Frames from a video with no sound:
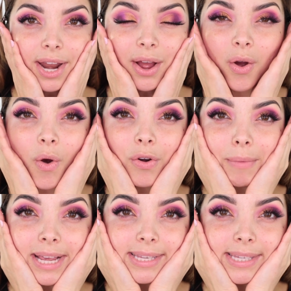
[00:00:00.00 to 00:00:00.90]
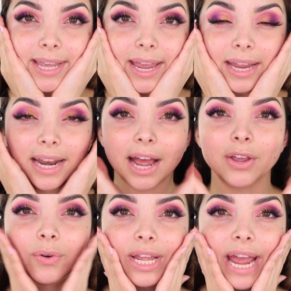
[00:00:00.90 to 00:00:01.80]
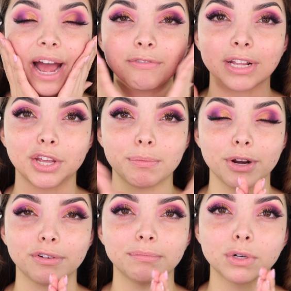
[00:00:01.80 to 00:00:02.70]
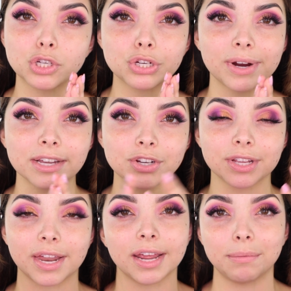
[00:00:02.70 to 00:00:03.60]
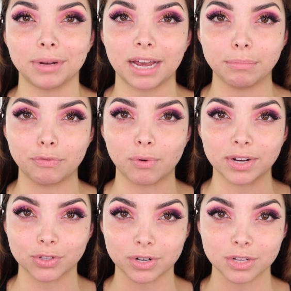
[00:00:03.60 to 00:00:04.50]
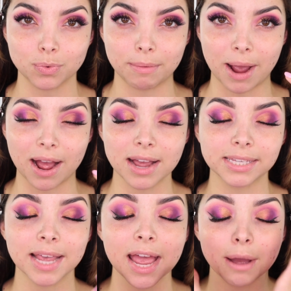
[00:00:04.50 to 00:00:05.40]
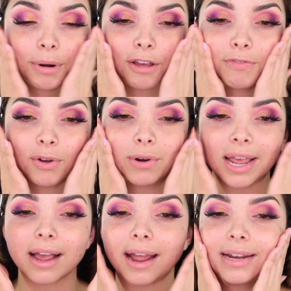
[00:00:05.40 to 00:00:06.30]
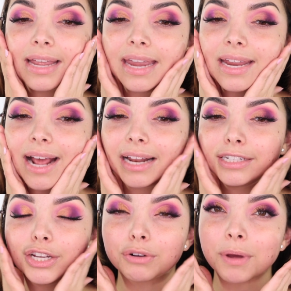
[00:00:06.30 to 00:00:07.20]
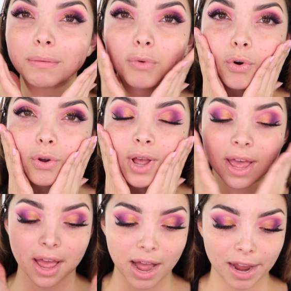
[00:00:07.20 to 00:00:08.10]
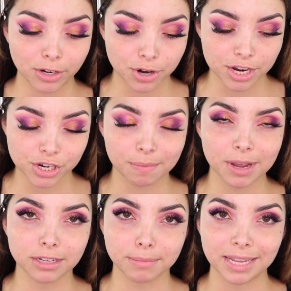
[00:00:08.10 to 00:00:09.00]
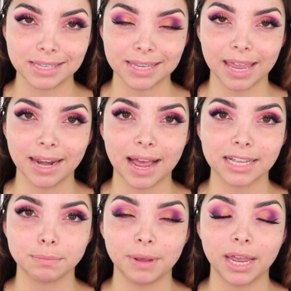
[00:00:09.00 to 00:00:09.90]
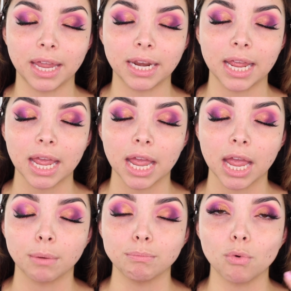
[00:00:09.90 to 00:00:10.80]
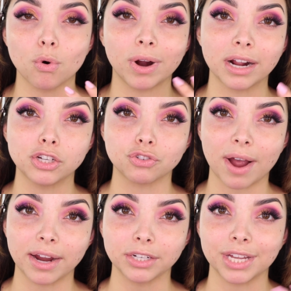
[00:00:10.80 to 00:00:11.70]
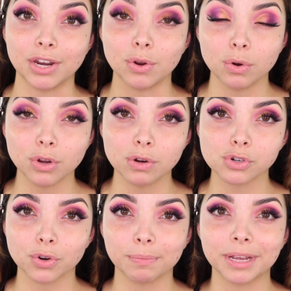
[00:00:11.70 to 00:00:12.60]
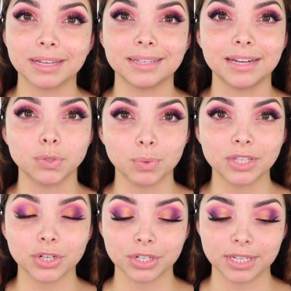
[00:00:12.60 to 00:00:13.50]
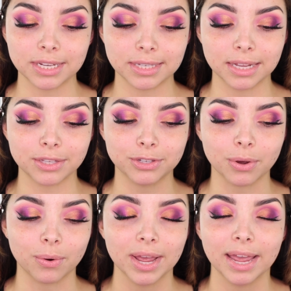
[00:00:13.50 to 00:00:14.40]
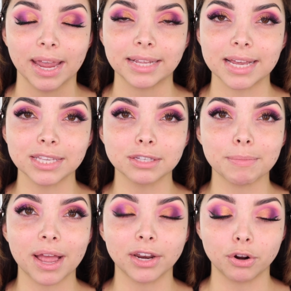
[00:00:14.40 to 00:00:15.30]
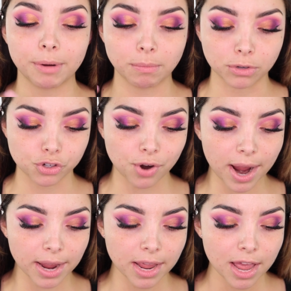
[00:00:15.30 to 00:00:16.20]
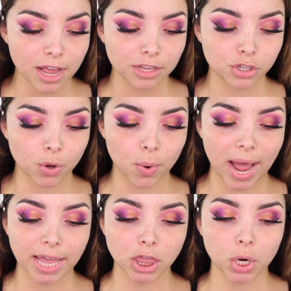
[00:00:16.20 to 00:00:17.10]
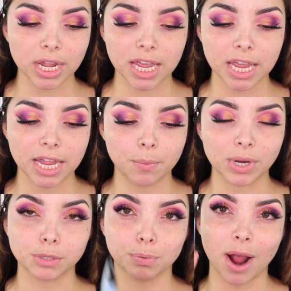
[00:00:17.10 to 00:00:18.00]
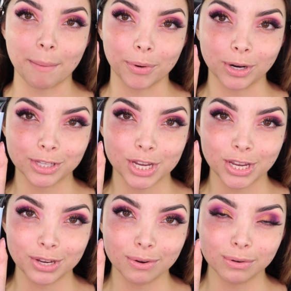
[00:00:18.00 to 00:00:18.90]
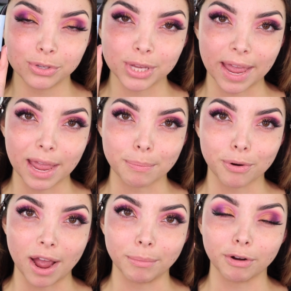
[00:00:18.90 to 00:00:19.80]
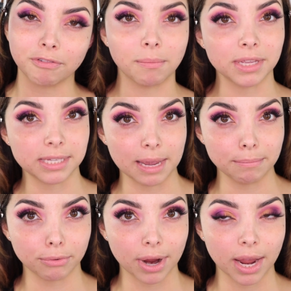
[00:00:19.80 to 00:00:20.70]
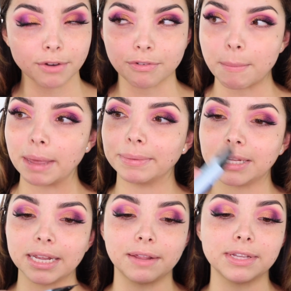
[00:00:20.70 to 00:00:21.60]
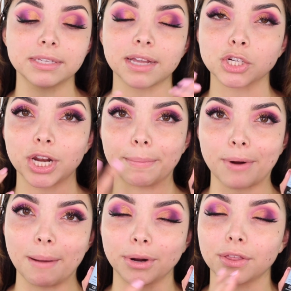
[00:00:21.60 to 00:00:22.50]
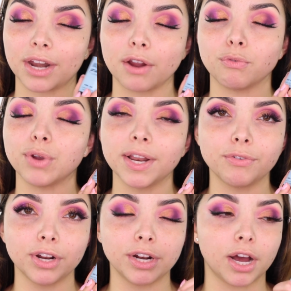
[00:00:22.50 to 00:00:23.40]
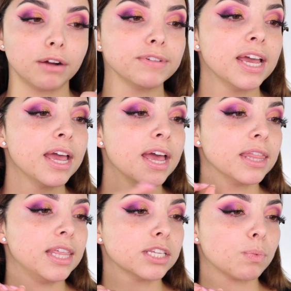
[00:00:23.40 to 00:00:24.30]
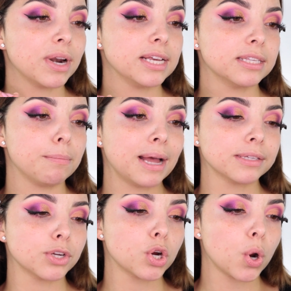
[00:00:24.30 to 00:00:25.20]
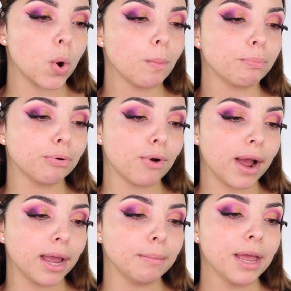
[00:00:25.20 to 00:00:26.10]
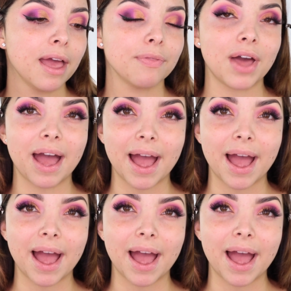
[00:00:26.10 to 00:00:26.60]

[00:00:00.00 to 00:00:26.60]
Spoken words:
now on my skin, I only have a little bit of moisturizer that I applied before I started doing my eyes, but I feel like I need a little bit more hydration because my skin has been more drier than usual because it is winter season, so it tends to be a little bit more dry. So I thought it was proper to use a primer from the same brand, from Maybelline, and this is actually a primer that I really love. This one is the Master Chrome Prime that